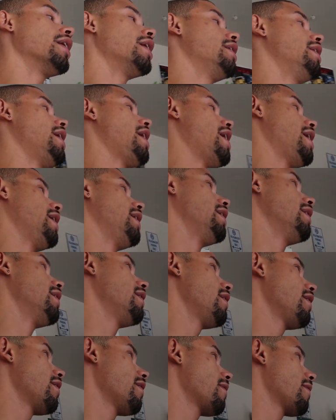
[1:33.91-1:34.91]
And then
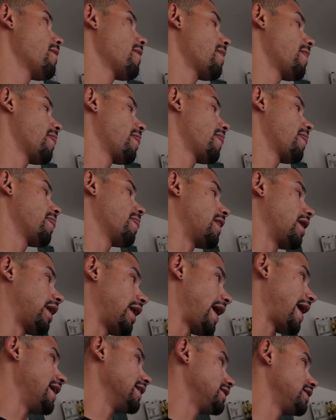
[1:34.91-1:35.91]
the
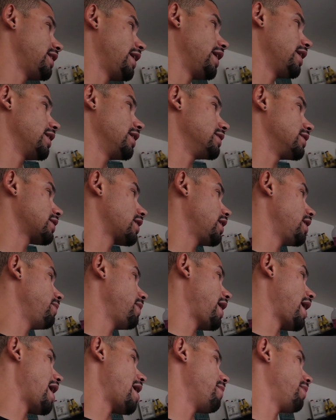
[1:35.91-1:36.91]
last thing that's going to
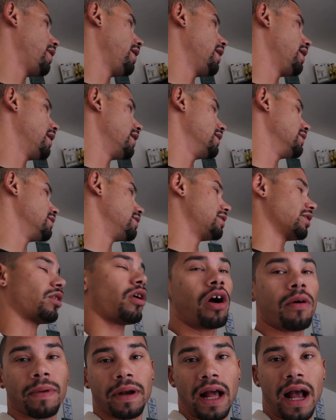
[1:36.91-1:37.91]
be happening is the
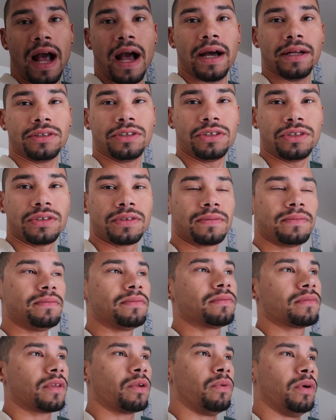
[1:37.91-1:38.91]
carbon hatch,
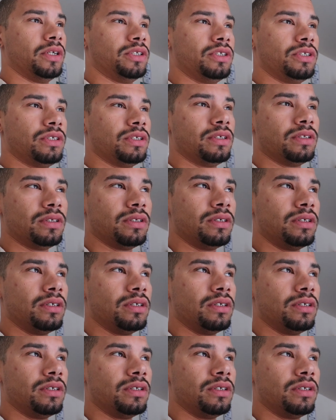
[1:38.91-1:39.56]
which